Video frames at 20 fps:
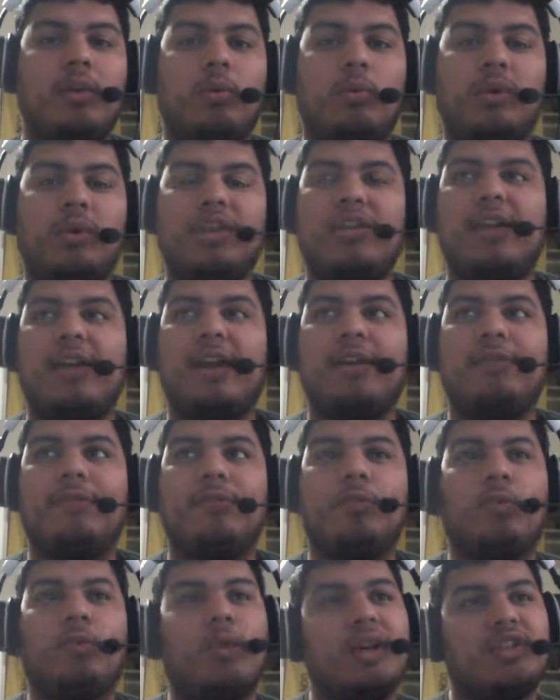what you
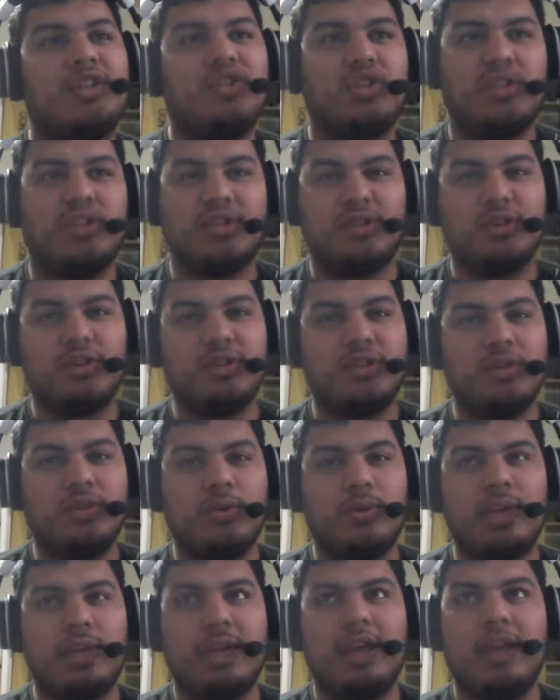have questions on
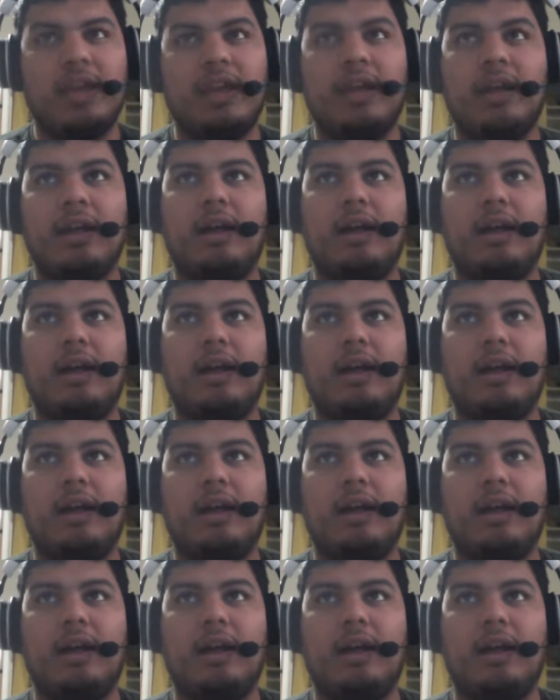doing,